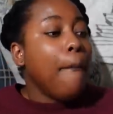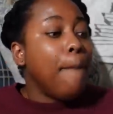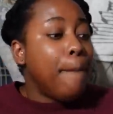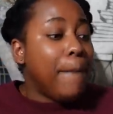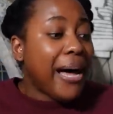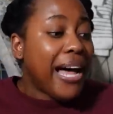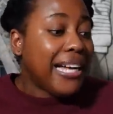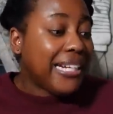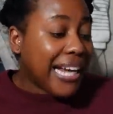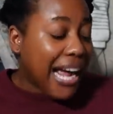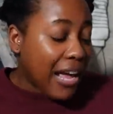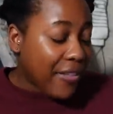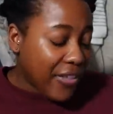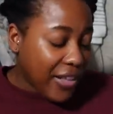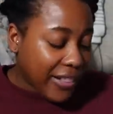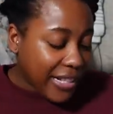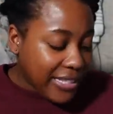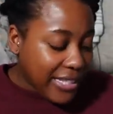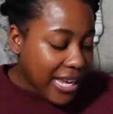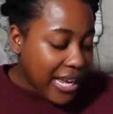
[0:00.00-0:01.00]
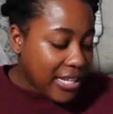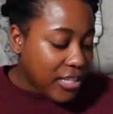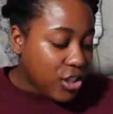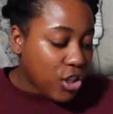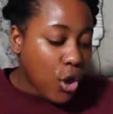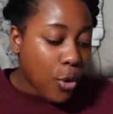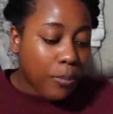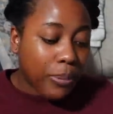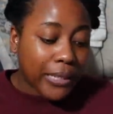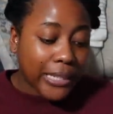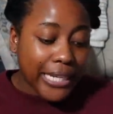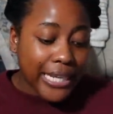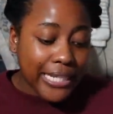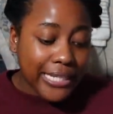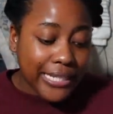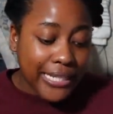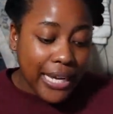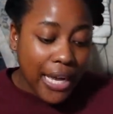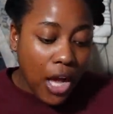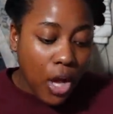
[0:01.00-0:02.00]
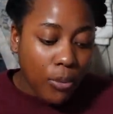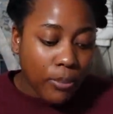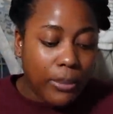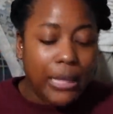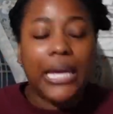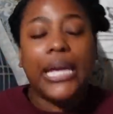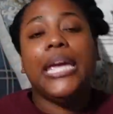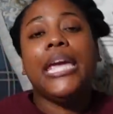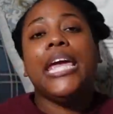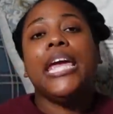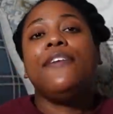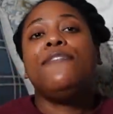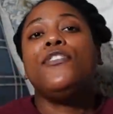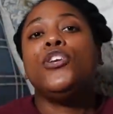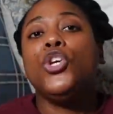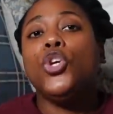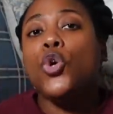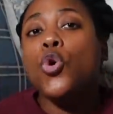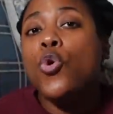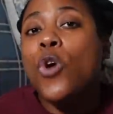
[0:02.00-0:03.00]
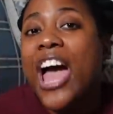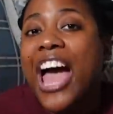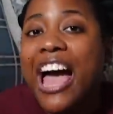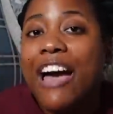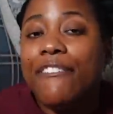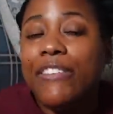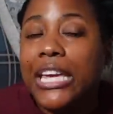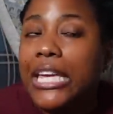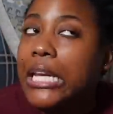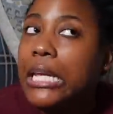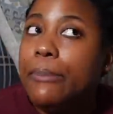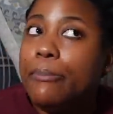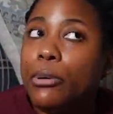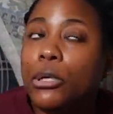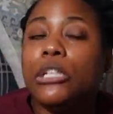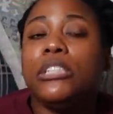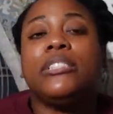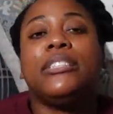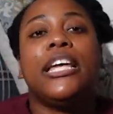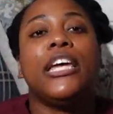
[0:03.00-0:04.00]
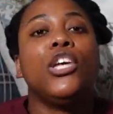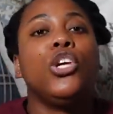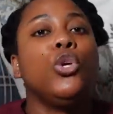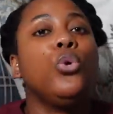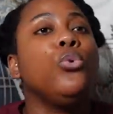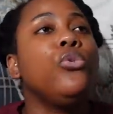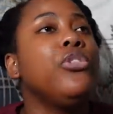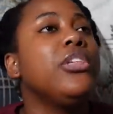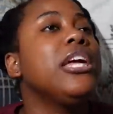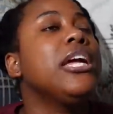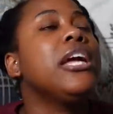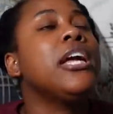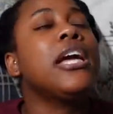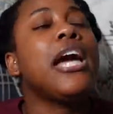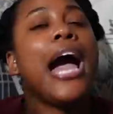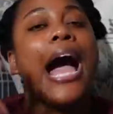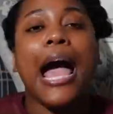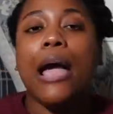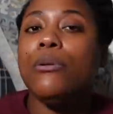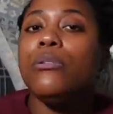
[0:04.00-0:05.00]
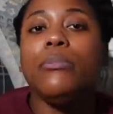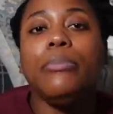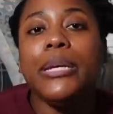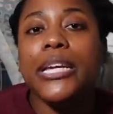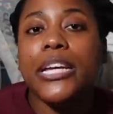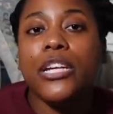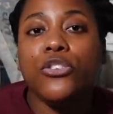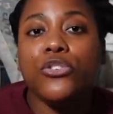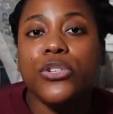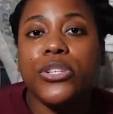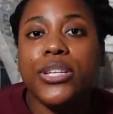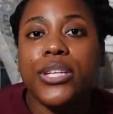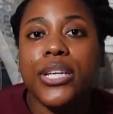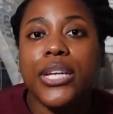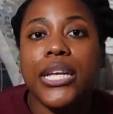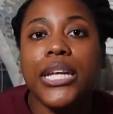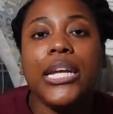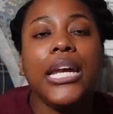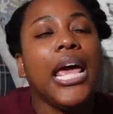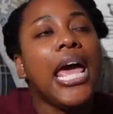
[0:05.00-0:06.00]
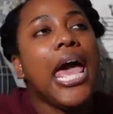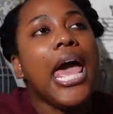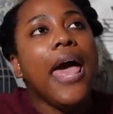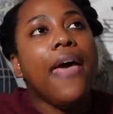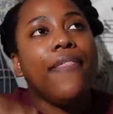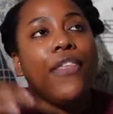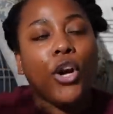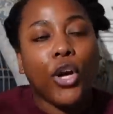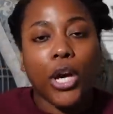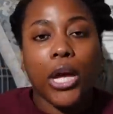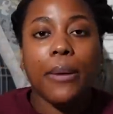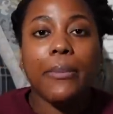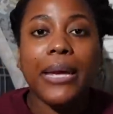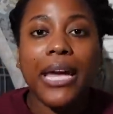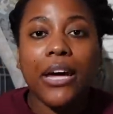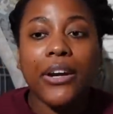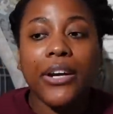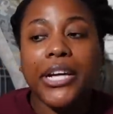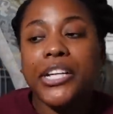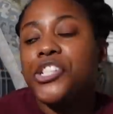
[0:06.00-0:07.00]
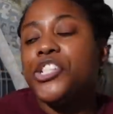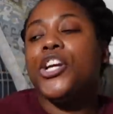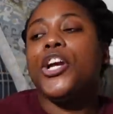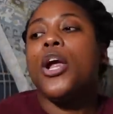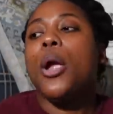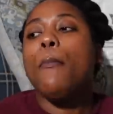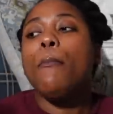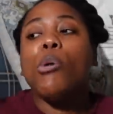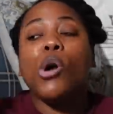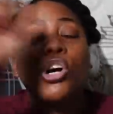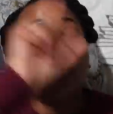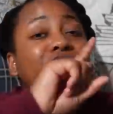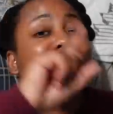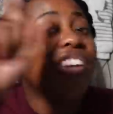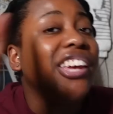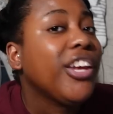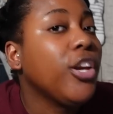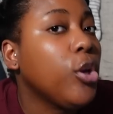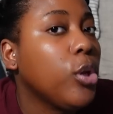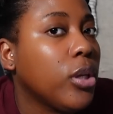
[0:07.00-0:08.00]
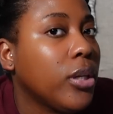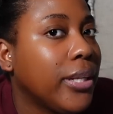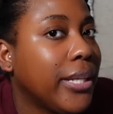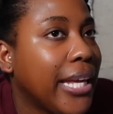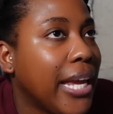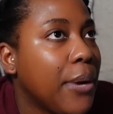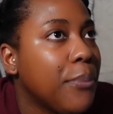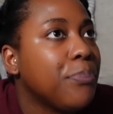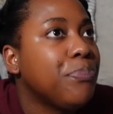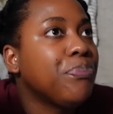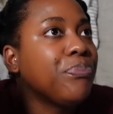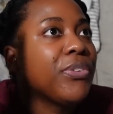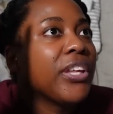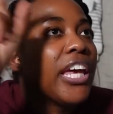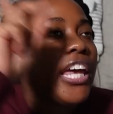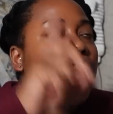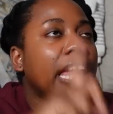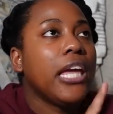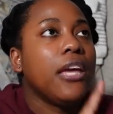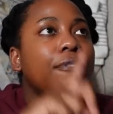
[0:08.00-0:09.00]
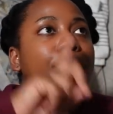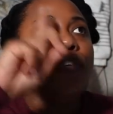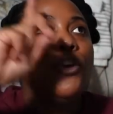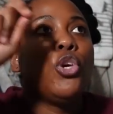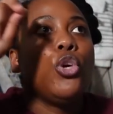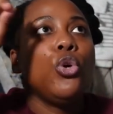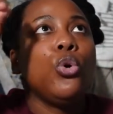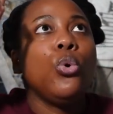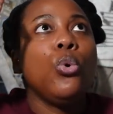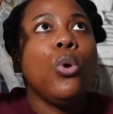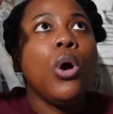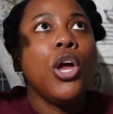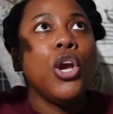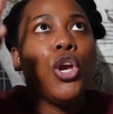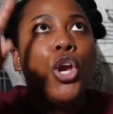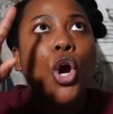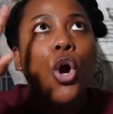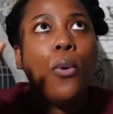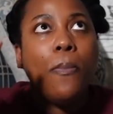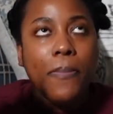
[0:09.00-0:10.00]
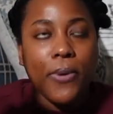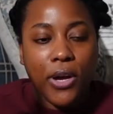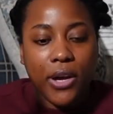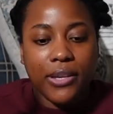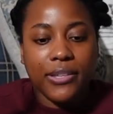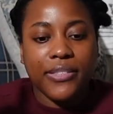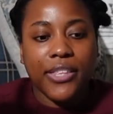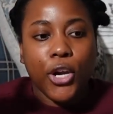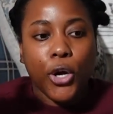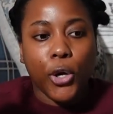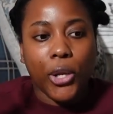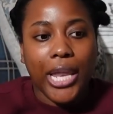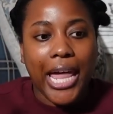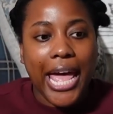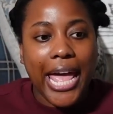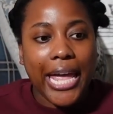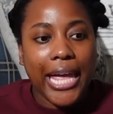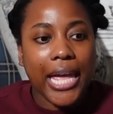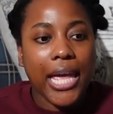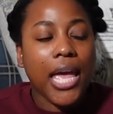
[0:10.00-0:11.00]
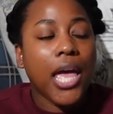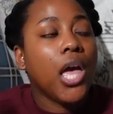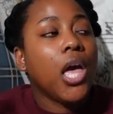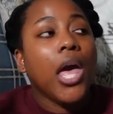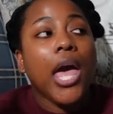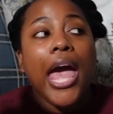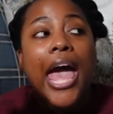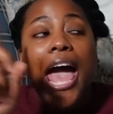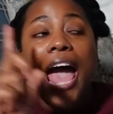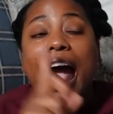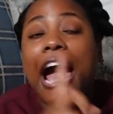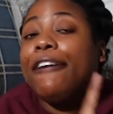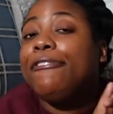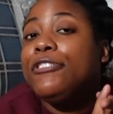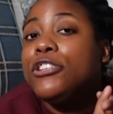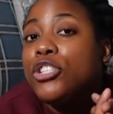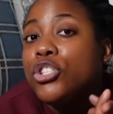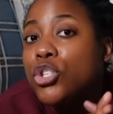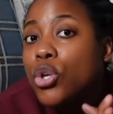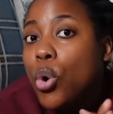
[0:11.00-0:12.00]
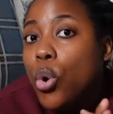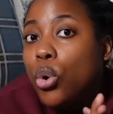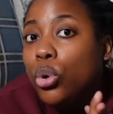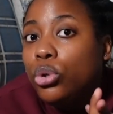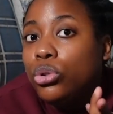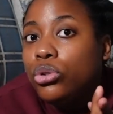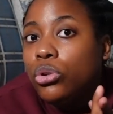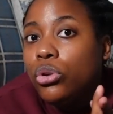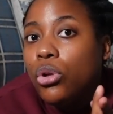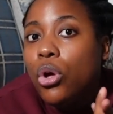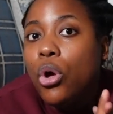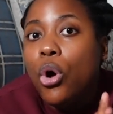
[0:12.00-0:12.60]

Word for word: But I think that's it. So please tell me if you have any books that you think I would be interested in that are coming out next year, particularly if you know books that are like Half a Soul